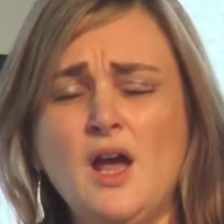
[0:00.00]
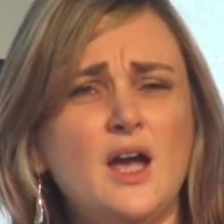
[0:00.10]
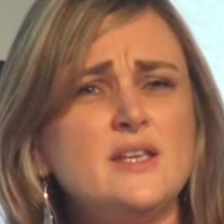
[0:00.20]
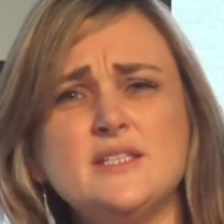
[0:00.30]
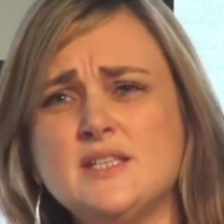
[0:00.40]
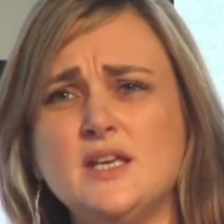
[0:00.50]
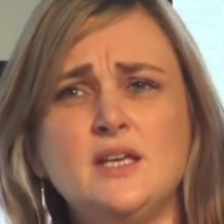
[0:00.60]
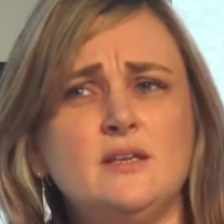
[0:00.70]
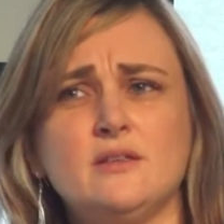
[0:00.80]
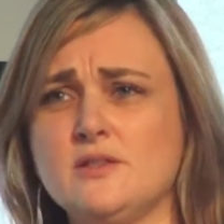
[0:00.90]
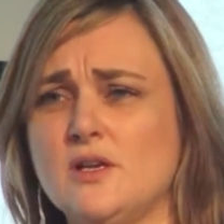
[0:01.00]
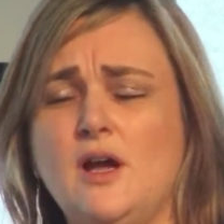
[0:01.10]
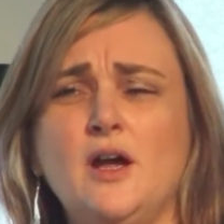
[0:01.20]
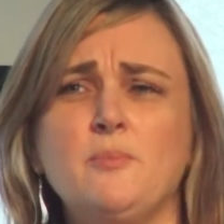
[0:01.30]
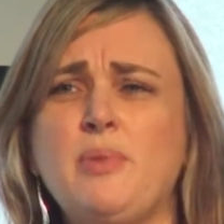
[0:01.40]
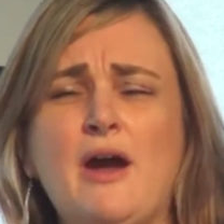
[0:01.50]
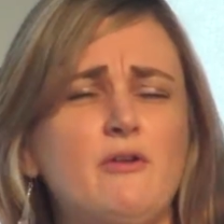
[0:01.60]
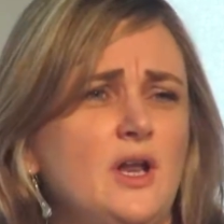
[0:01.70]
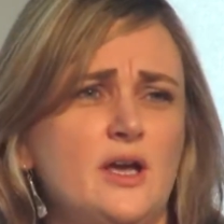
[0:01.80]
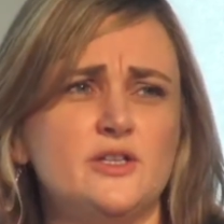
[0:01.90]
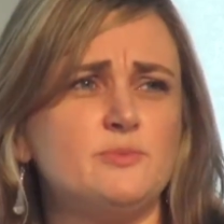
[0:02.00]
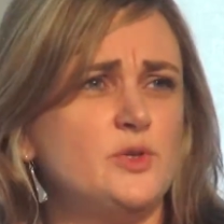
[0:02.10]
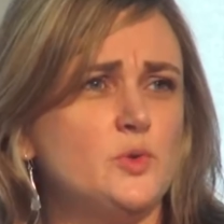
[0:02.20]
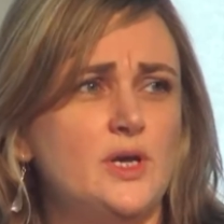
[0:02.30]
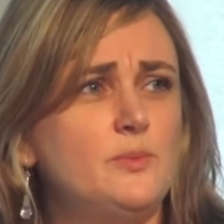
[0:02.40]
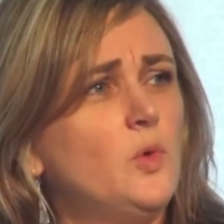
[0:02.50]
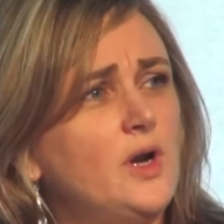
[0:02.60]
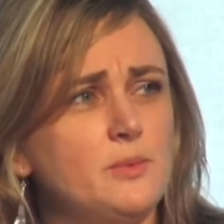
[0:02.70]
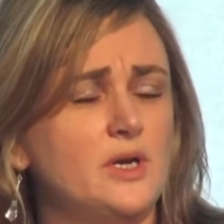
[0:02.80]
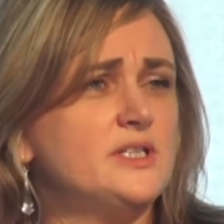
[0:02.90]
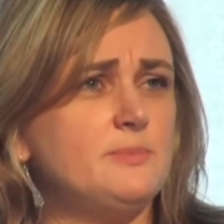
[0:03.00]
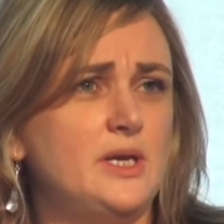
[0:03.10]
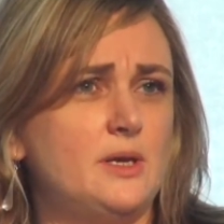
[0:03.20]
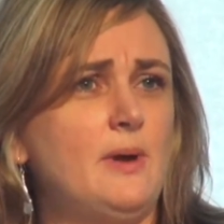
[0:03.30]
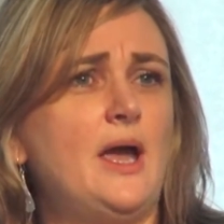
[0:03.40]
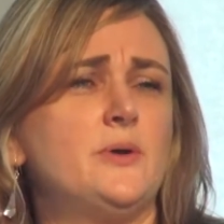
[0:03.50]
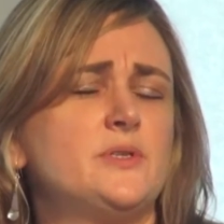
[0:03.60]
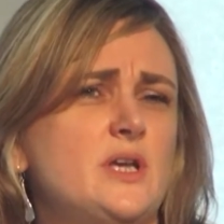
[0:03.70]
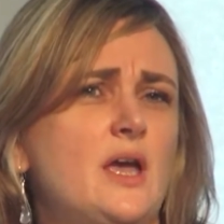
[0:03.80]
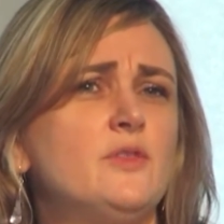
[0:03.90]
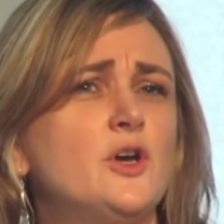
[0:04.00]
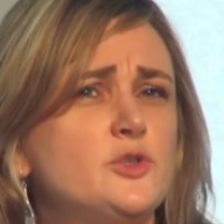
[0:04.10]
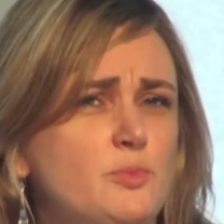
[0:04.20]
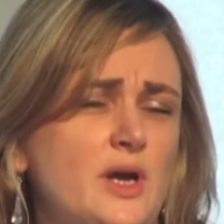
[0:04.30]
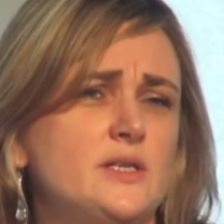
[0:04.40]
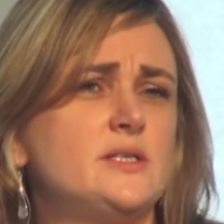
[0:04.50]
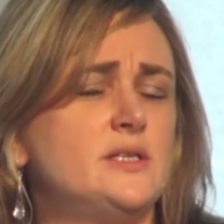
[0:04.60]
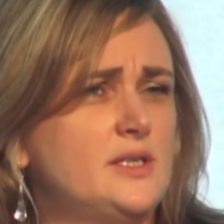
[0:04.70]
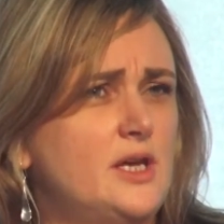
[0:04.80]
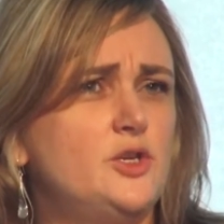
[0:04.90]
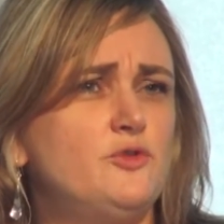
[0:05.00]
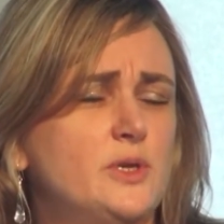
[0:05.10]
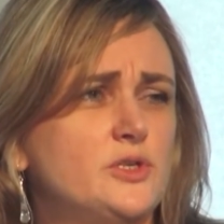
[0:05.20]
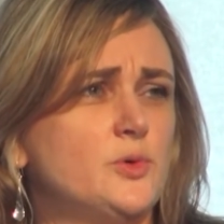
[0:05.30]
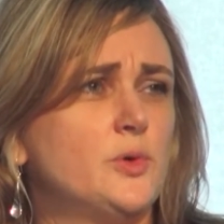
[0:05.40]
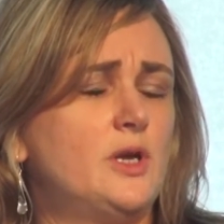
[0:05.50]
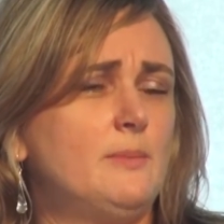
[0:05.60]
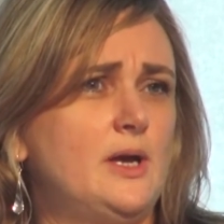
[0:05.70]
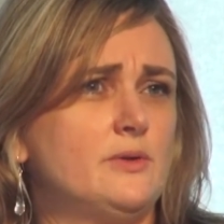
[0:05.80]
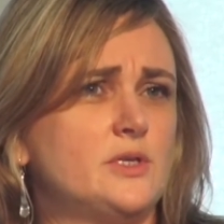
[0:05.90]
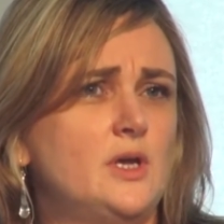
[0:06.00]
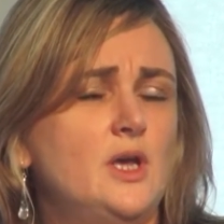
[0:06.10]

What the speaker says: I see parallels between what I'm going to speak about and those practices that you've been talking about.